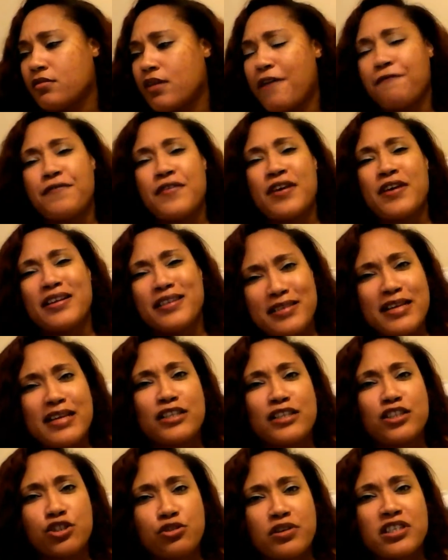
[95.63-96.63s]
I feel
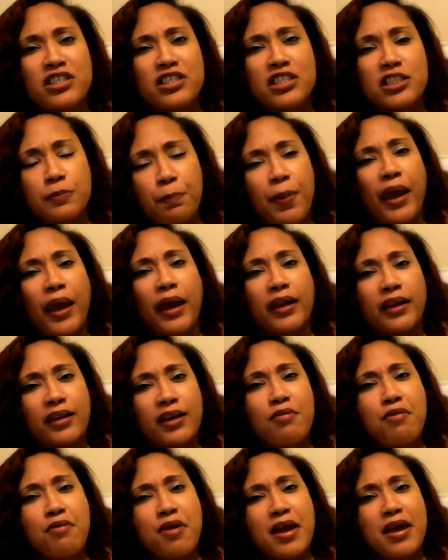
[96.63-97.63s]
disrespected
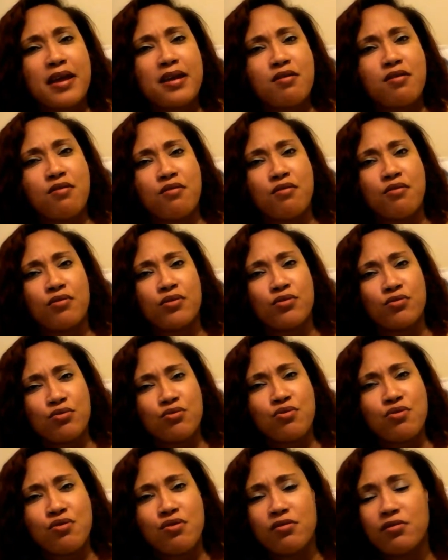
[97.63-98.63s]
right now, you
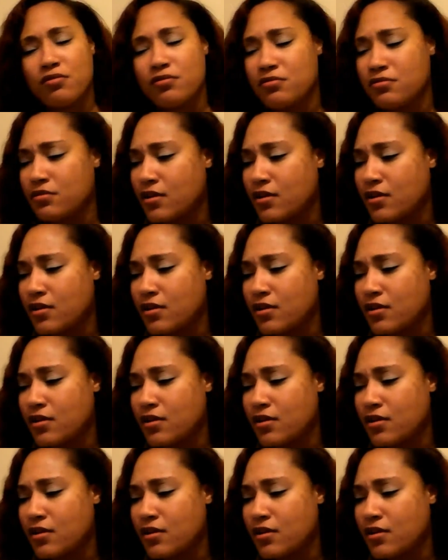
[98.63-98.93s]
know?